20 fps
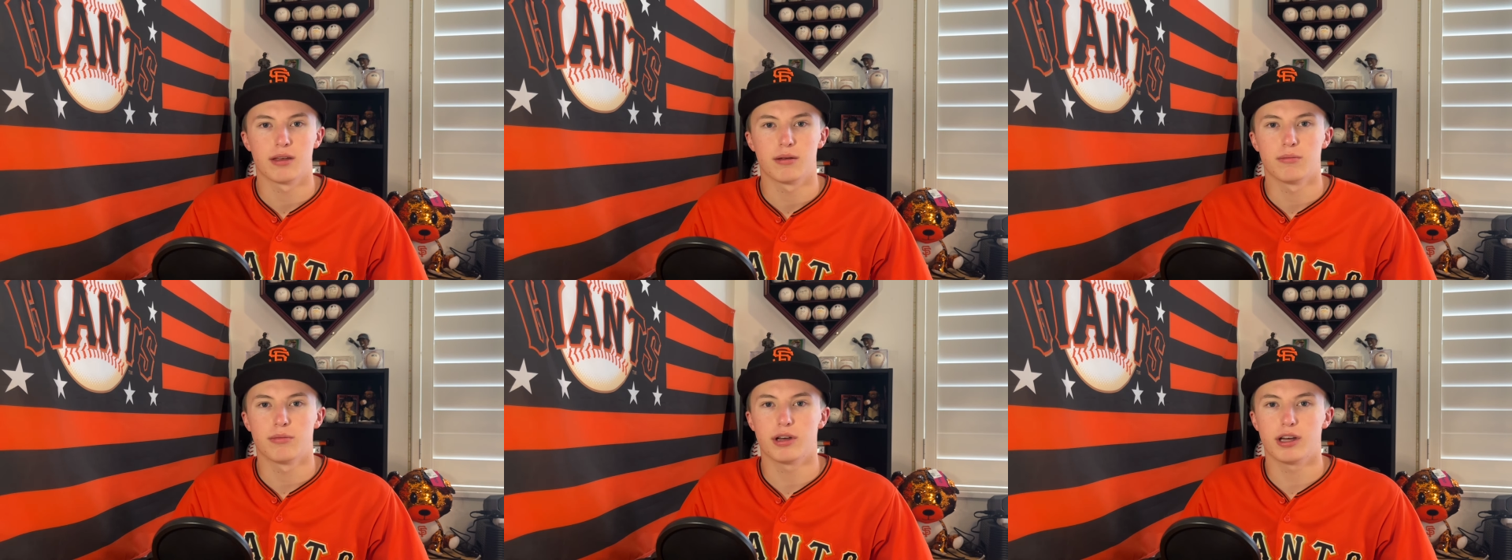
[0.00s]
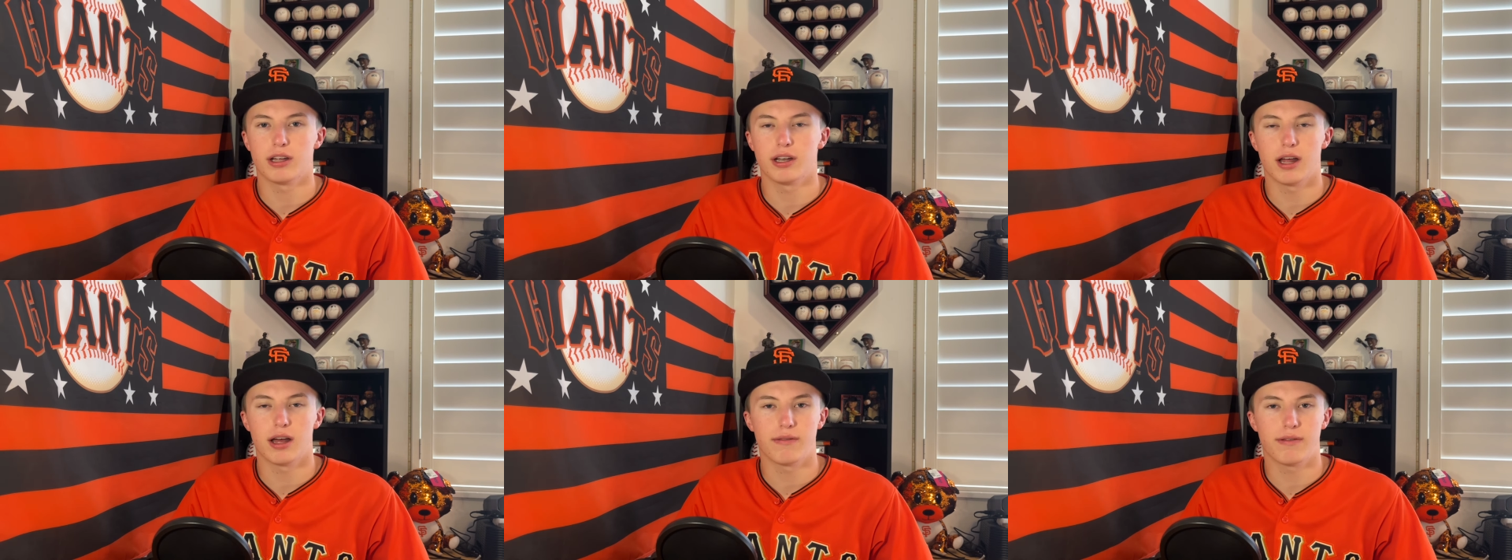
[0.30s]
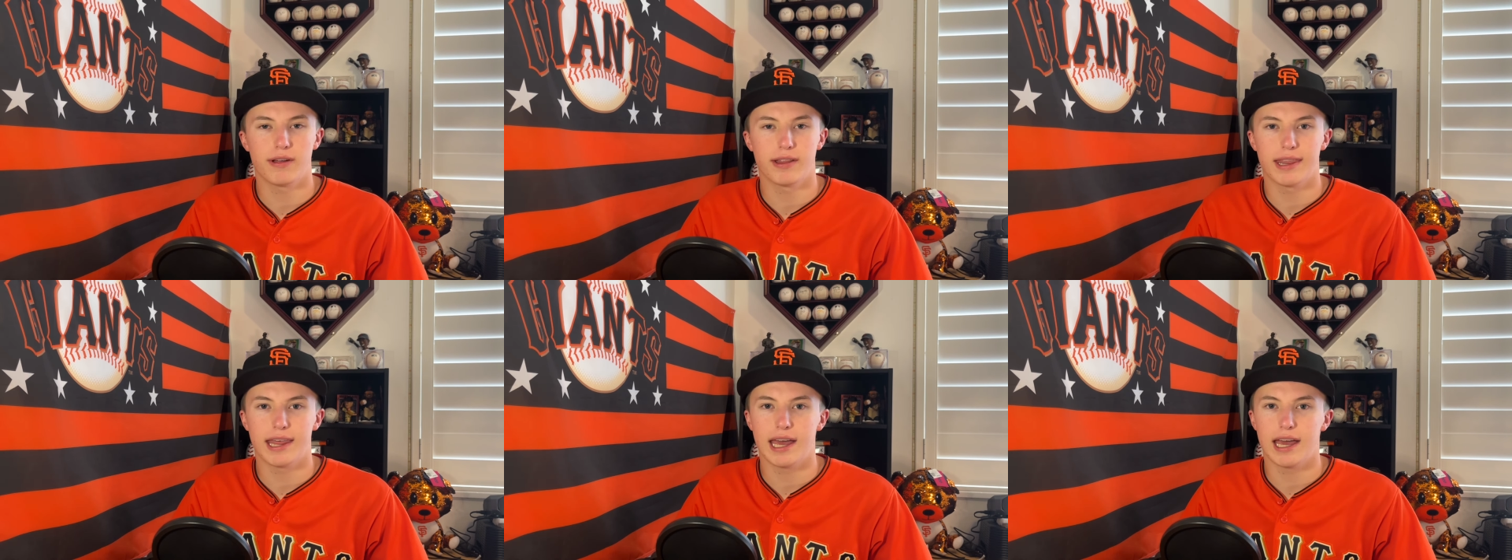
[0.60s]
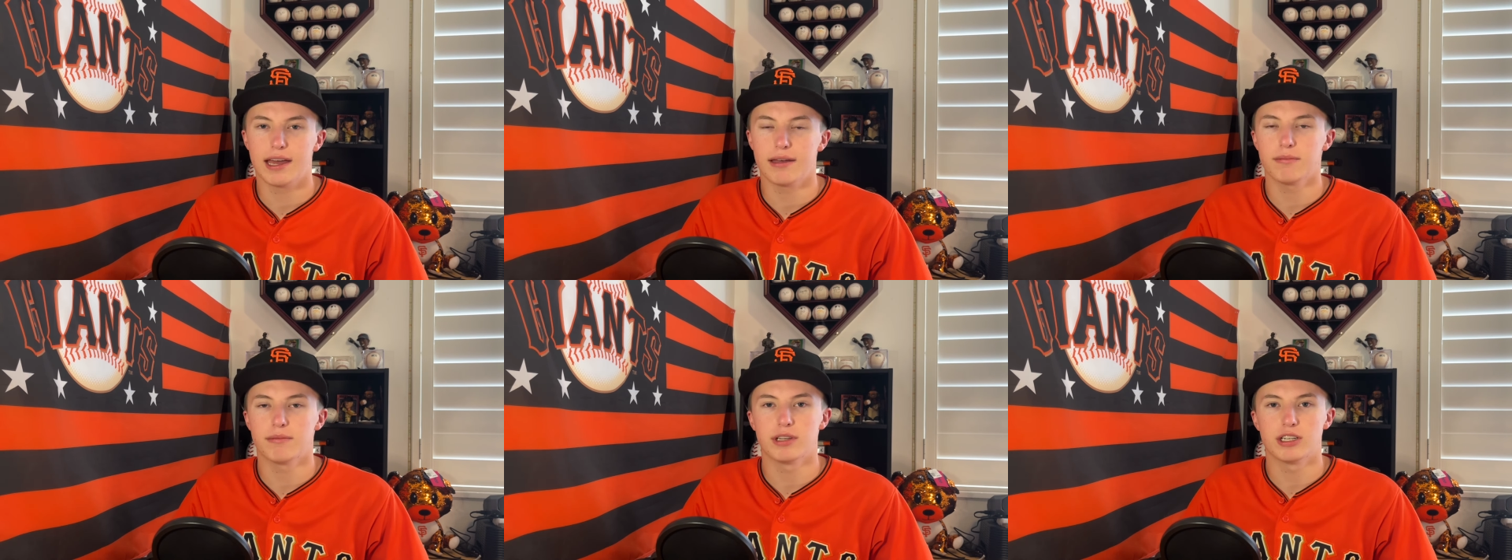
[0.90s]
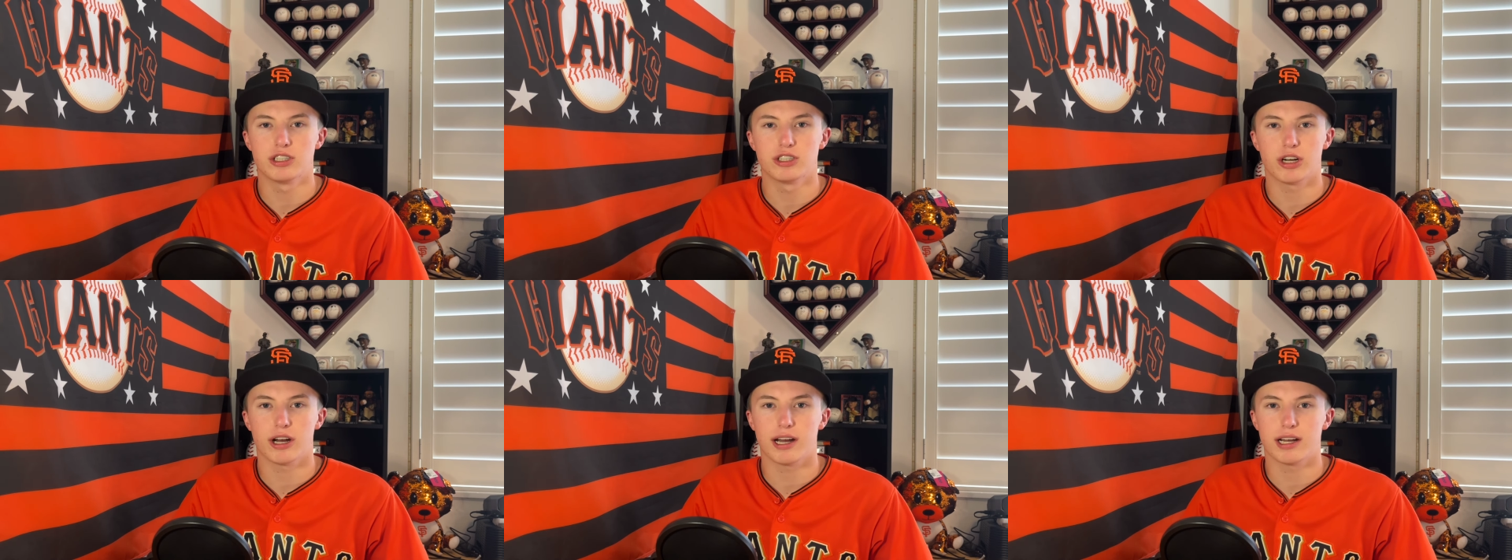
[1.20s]
But enough on that. The
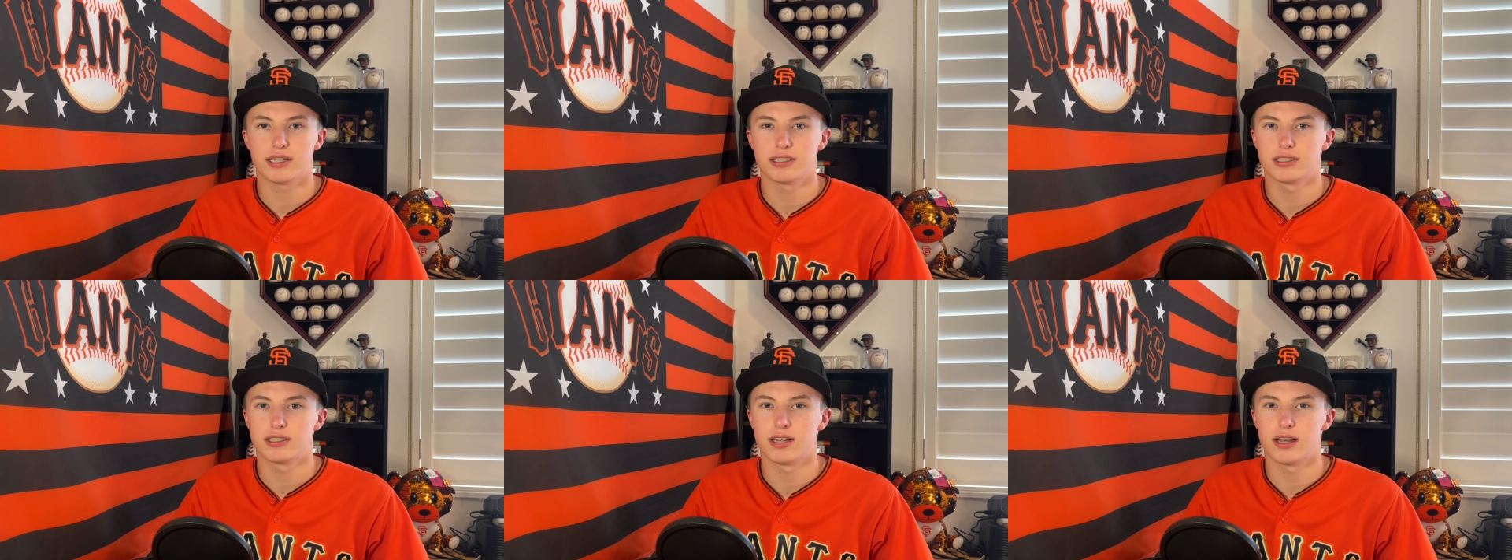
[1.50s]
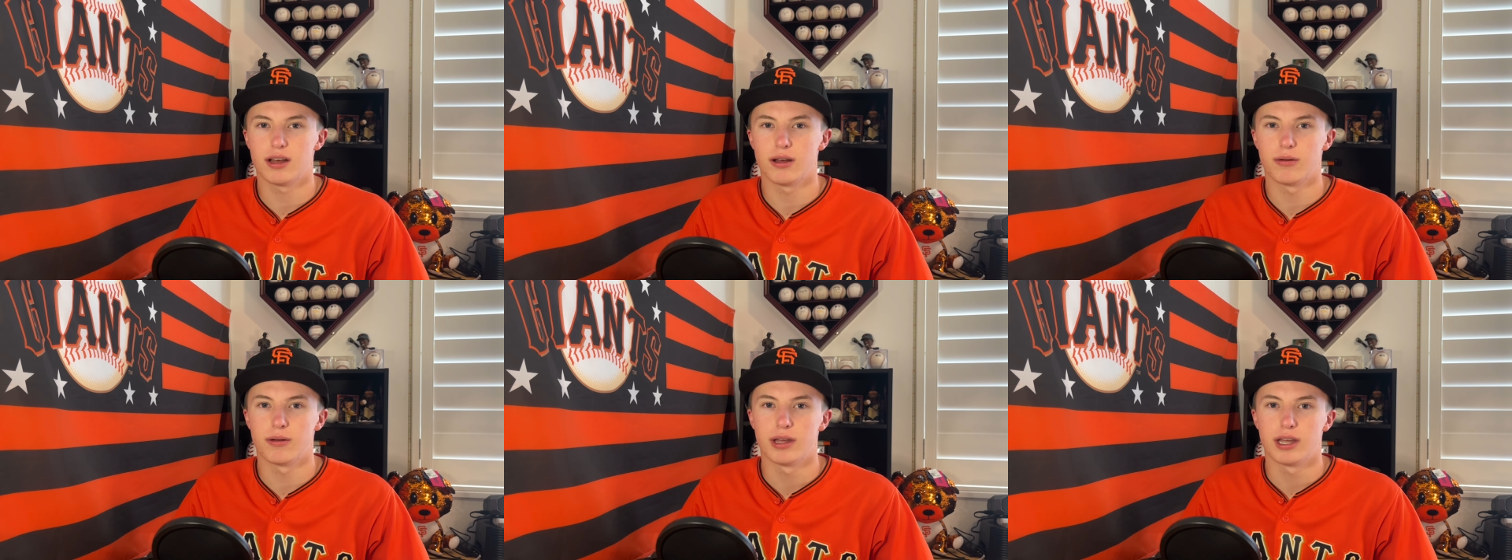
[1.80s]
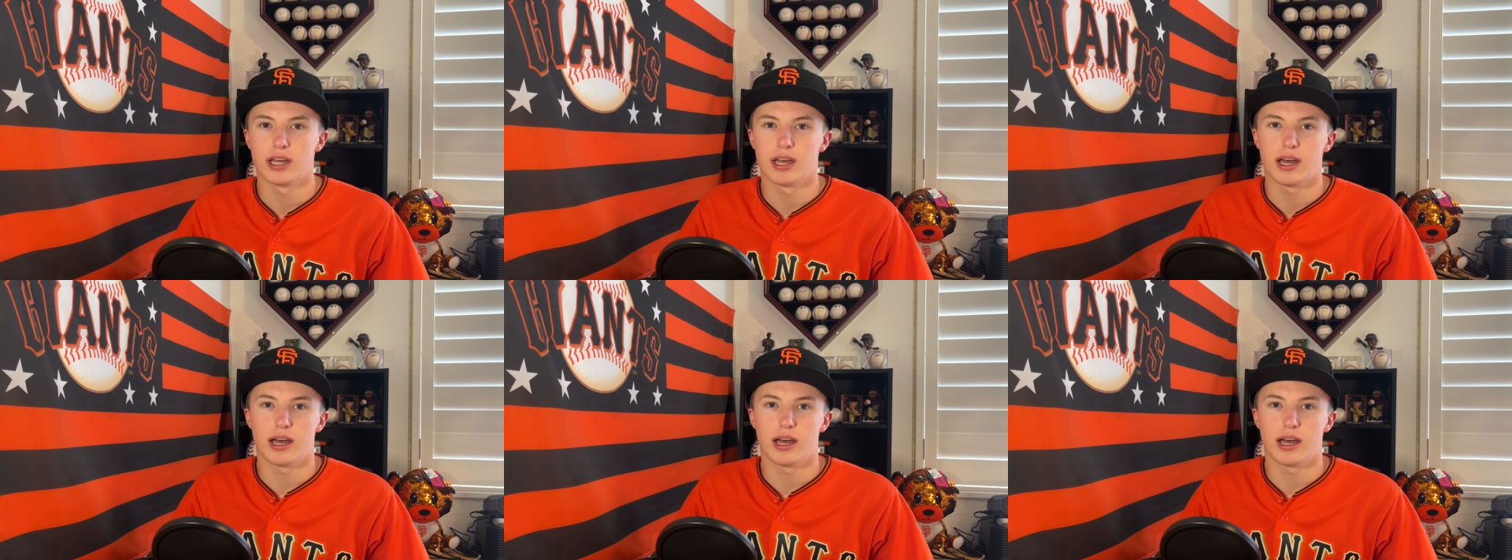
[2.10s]
Giants, though,